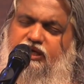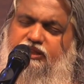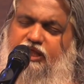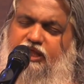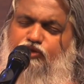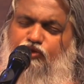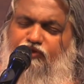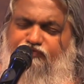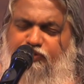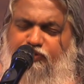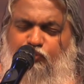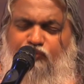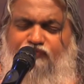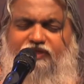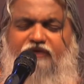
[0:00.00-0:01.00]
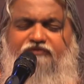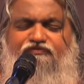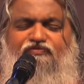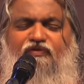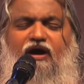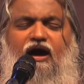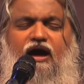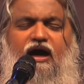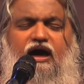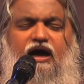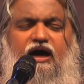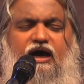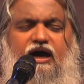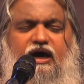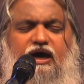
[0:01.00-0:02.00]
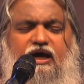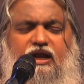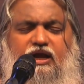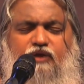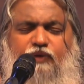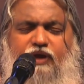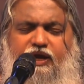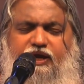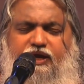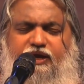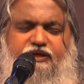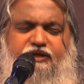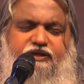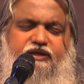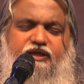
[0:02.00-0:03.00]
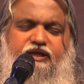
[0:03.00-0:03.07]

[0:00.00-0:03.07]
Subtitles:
That you have removed them far away,